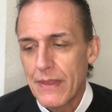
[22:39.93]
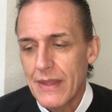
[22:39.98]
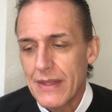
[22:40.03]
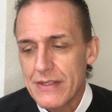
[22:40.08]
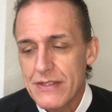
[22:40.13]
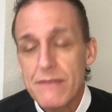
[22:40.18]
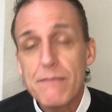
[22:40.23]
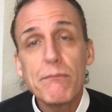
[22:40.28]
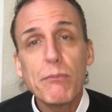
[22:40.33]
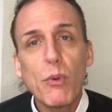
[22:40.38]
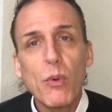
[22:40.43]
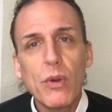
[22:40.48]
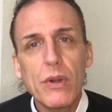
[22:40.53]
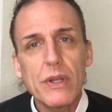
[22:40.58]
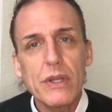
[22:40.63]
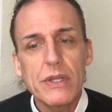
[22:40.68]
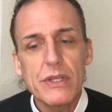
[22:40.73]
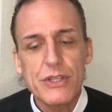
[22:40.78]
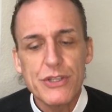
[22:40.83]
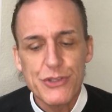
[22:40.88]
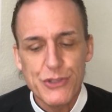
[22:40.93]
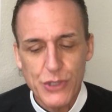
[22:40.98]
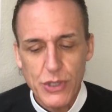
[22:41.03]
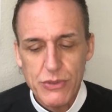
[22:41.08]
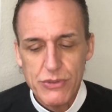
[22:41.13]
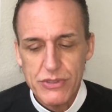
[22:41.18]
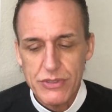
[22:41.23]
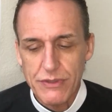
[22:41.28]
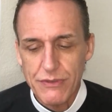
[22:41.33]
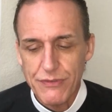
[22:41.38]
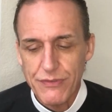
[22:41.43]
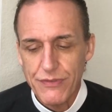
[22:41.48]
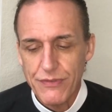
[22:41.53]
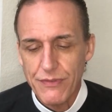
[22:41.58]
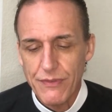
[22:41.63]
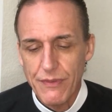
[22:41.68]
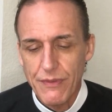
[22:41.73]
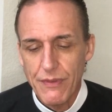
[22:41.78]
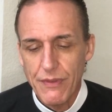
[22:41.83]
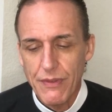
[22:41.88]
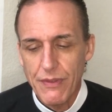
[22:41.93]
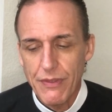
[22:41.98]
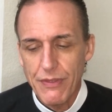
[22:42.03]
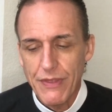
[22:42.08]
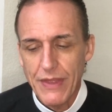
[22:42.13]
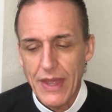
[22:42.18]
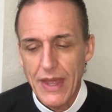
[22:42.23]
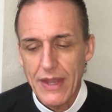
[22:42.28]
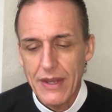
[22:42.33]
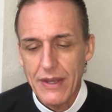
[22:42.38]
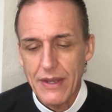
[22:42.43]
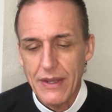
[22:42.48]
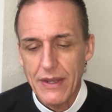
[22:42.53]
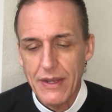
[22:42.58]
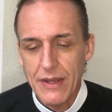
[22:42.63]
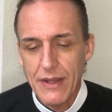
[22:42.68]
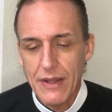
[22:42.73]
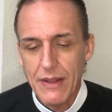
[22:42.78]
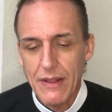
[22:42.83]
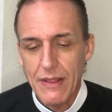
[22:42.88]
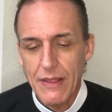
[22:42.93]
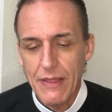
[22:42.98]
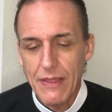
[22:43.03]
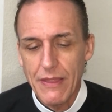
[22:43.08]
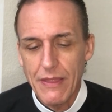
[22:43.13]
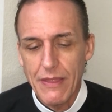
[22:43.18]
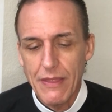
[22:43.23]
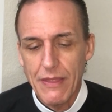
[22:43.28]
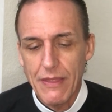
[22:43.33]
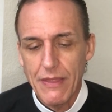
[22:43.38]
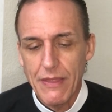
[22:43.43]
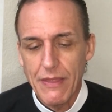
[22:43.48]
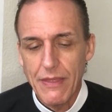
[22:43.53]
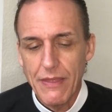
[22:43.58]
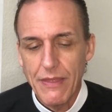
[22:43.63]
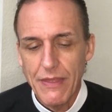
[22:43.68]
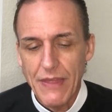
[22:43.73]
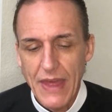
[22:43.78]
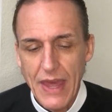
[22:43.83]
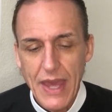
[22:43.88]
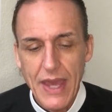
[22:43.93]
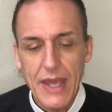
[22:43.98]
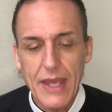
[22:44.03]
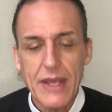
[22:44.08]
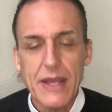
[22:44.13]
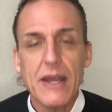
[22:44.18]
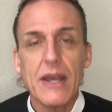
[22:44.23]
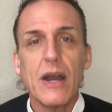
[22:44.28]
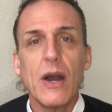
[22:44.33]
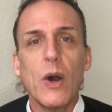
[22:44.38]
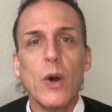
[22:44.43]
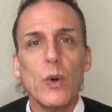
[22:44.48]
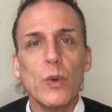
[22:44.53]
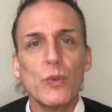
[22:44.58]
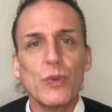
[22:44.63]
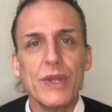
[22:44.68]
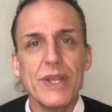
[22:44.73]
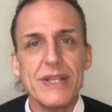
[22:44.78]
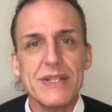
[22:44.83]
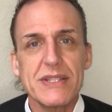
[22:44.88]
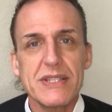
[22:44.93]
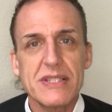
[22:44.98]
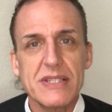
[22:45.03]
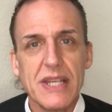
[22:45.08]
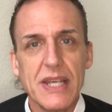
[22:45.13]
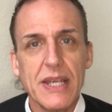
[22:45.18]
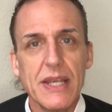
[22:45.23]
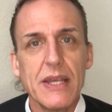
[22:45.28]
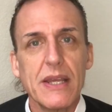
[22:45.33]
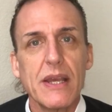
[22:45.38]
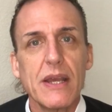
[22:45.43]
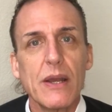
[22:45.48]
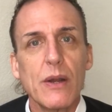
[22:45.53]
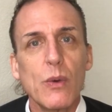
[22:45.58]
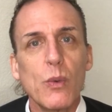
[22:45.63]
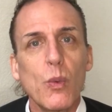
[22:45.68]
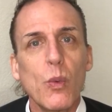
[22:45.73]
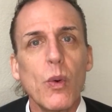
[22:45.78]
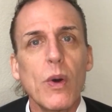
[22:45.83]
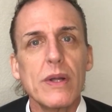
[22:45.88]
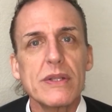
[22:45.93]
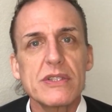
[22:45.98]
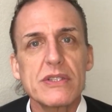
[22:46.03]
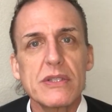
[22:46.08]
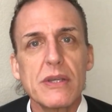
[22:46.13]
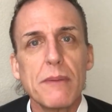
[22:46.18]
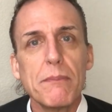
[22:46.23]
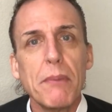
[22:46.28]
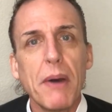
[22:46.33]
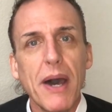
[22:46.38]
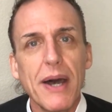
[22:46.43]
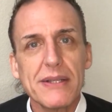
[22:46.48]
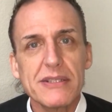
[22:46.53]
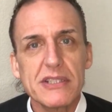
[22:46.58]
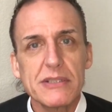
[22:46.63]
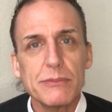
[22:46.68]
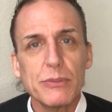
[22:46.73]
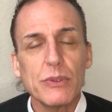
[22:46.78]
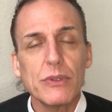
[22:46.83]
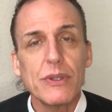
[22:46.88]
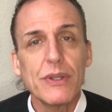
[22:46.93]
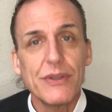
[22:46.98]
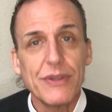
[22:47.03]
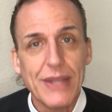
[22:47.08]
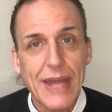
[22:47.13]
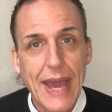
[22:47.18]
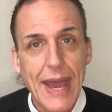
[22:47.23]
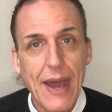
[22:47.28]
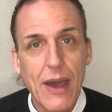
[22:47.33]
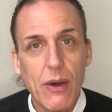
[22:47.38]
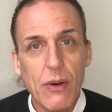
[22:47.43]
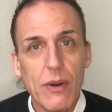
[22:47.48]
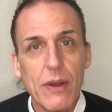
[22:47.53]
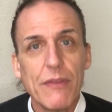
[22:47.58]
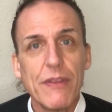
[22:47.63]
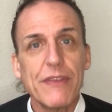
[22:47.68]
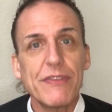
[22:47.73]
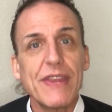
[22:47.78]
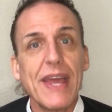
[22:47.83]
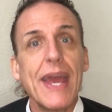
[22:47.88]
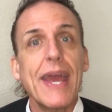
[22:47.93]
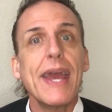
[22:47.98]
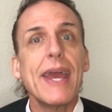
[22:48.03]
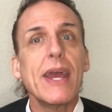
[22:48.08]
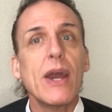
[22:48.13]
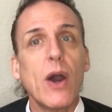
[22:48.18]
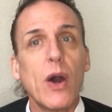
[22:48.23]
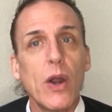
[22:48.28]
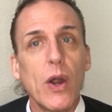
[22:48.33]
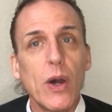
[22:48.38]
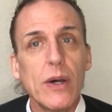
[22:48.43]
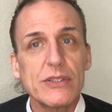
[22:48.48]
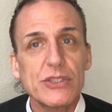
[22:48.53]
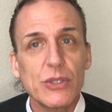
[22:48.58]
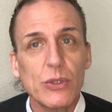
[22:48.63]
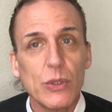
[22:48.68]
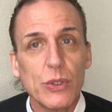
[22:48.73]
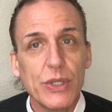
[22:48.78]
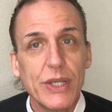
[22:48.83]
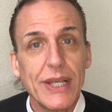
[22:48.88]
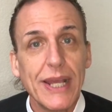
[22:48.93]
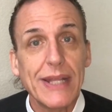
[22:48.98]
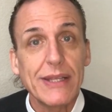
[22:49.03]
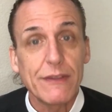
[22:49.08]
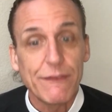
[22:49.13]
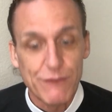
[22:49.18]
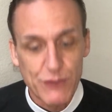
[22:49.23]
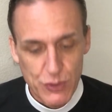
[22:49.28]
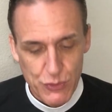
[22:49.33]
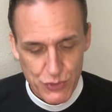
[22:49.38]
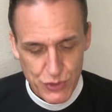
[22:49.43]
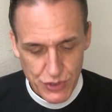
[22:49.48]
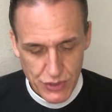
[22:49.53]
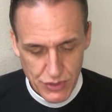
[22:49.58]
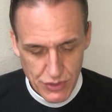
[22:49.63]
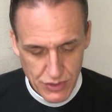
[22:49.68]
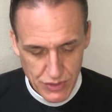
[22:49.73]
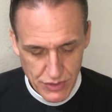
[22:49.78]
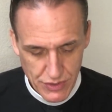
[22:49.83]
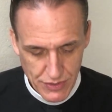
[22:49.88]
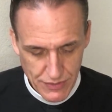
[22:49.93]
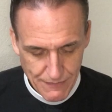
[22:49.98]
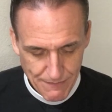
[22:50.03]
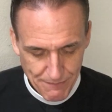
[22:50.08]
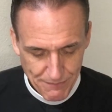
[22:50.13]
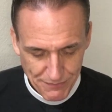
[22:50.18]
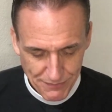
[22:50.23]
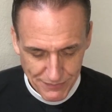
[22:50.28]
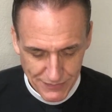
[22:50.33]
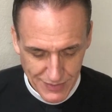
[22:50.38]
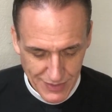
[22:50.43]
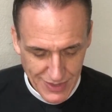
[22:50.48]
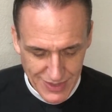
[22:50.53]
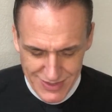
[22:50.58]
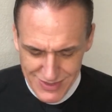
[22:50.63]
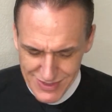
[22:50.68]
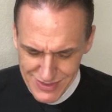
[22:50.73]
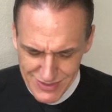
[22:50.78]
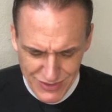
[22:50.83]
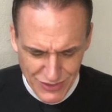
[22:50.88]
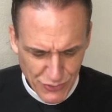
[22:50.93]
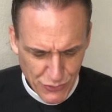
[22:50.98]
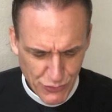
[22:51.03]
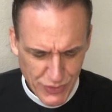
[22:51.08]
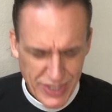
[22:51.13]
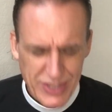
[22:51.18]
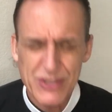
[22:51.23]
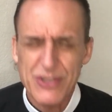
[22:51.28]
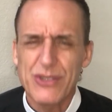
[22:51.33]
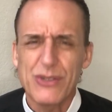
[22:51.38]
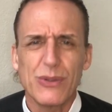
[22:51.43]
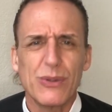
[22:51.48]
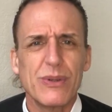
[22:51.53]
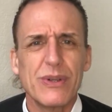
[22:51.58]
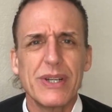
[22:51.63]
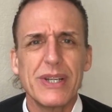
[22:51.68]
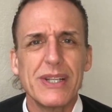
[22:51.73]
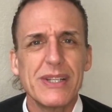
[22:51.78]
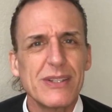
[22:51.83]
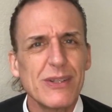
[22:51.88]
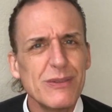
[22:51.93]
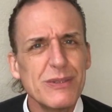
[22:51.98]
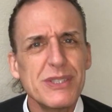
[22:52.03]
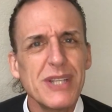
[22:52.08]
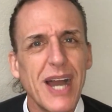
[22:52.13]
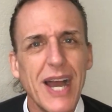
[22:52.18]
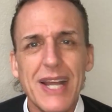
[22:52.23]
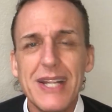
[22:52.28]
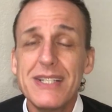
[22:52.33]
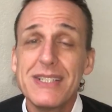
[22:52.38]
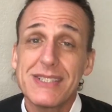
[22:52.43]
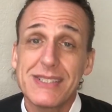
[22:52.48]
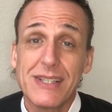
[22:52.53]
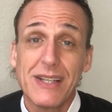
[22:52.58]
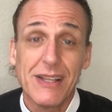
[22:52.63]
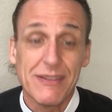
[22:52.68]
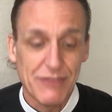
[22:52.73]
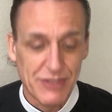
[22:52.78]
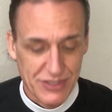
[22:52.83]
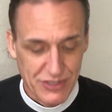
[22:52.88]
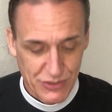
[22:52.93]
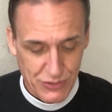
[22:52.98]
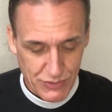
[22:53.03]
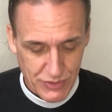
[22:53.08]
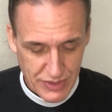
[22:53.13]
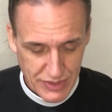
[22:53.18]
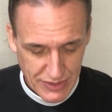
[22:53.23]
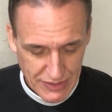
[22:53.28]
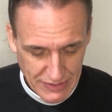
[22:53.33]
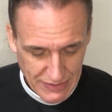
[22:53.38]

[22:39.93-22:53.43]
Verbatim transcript: It's important to Joseph that they only see what's possible now, that they are also looking at the future. This is a great story. Don't I just love the story.